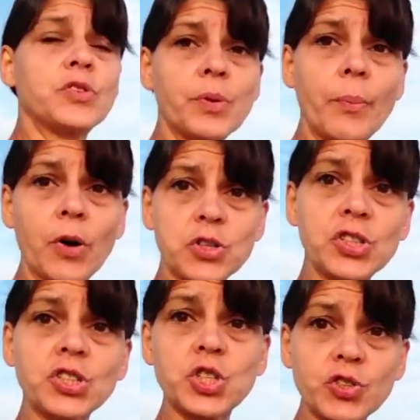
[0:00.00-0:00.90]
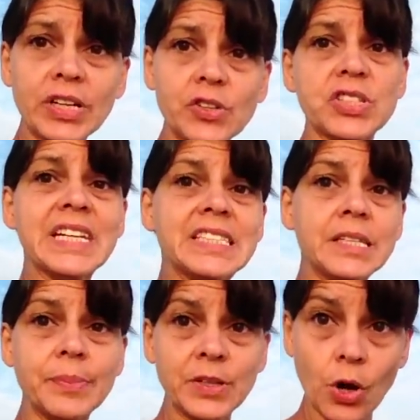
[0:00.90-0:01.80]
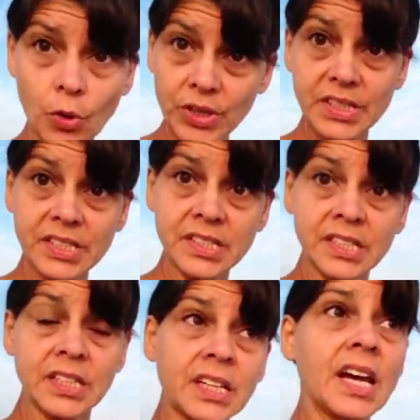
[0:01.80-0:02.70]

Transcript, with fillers: those emotional triggers need to be noticed,